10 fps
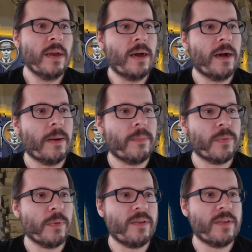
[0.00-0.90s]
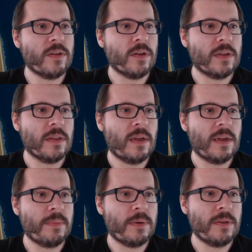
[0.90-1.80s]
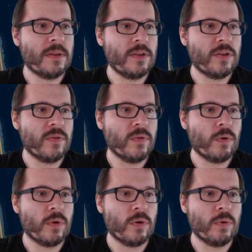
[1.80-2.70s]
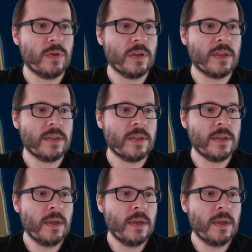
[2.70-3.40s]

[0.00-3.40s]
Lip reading: We haven't talked a lot about these sort of corner hooligans.